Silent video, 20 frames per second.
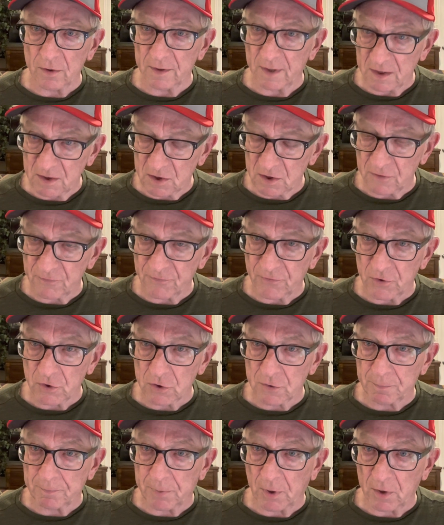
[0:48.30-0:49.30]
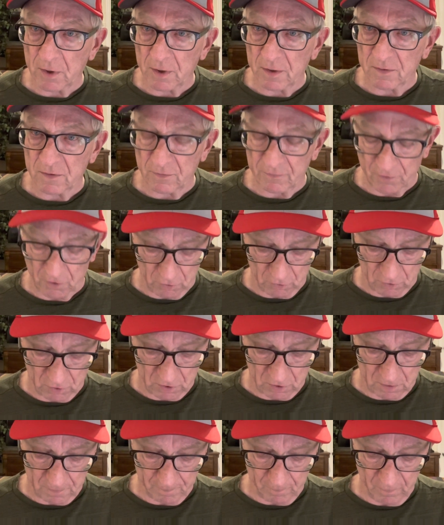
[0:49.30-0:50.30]
That's the first part of the
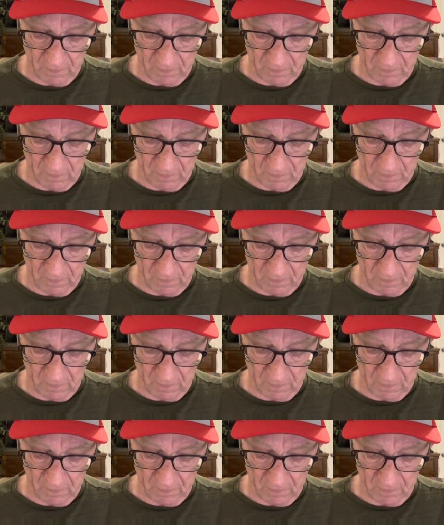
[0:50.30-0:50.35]
verse.